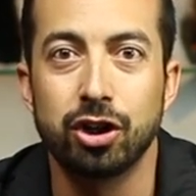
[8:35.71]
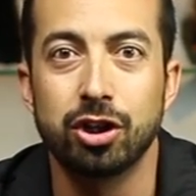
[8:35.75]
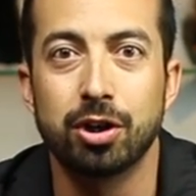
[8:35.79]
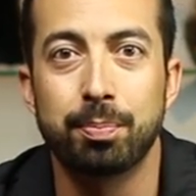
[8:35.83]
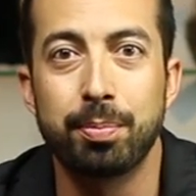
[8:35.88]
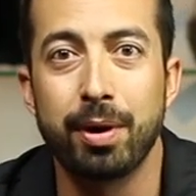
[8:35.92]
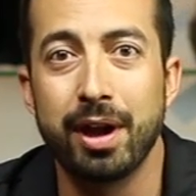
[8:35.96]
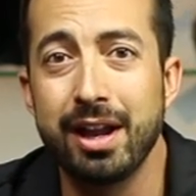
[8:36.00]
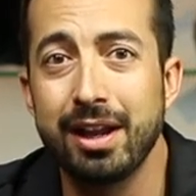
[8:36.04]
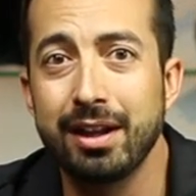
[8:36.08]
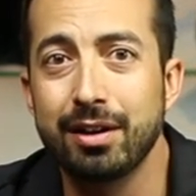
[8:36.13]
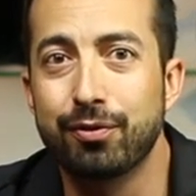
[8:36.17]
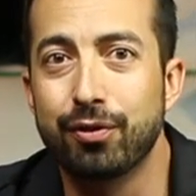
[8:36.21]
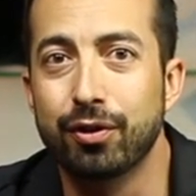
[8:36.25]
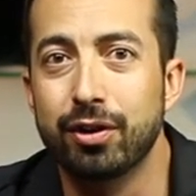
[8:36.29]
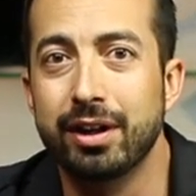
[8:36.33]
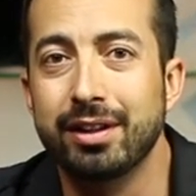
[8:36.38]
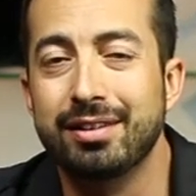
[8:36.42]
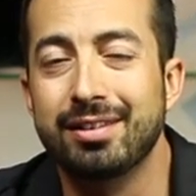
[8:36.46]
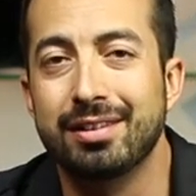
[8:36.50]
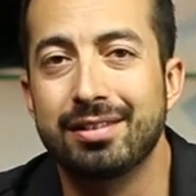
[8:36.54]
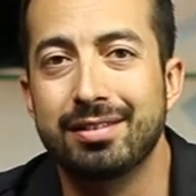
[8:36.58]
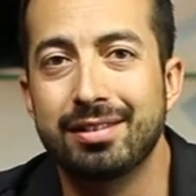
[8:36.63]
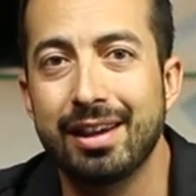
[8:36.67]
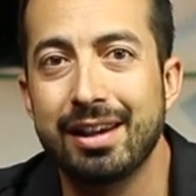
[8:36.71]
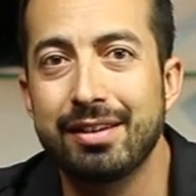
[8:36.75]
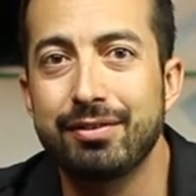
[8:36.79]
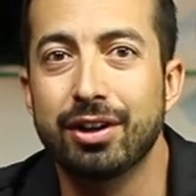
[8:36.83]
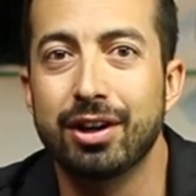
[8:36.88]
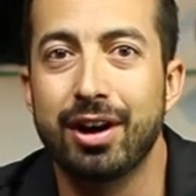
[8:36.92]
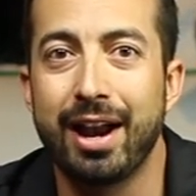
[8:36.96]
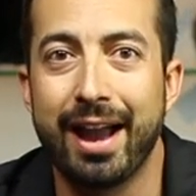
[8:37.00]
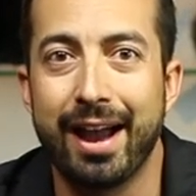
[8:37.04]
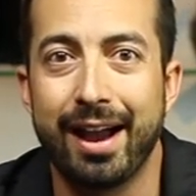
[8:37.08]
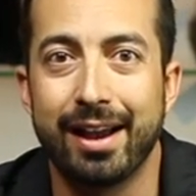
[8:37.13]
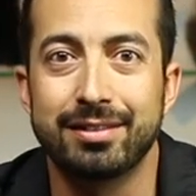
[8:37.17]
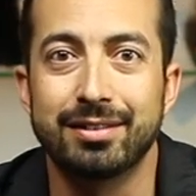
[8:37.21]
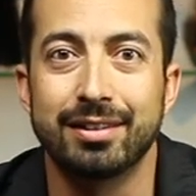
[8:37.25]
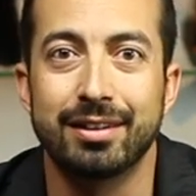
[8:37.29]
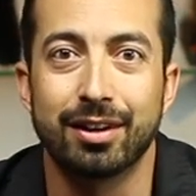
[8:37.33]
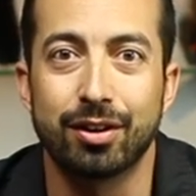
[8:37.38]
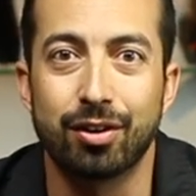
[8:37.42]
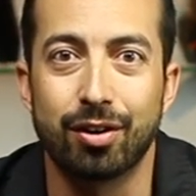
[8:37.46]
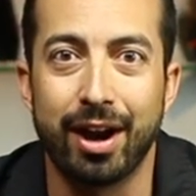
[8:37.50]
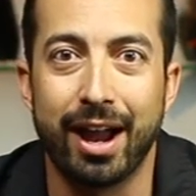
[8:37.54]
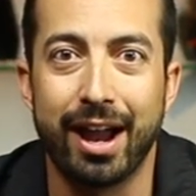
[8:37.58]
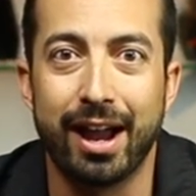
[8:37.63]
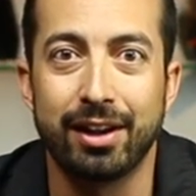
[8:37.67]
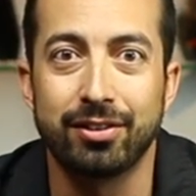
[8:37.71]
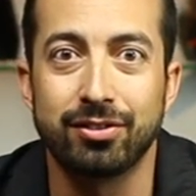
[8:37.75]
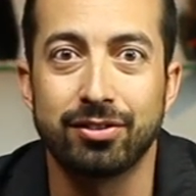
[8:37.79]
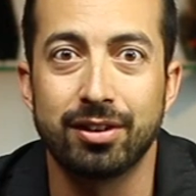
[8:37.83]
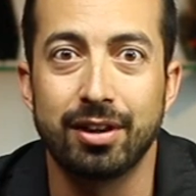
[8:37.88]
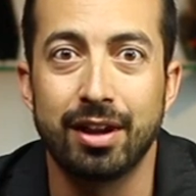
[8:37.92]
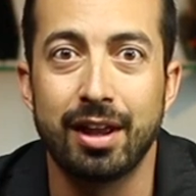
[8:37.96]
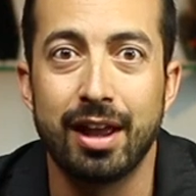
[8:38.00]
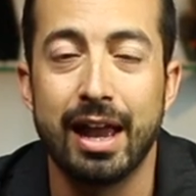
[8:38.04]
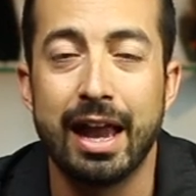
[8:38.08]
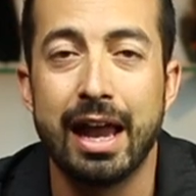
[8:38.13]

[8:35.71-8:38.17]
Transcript: You're paying for it to save your ass in a crash.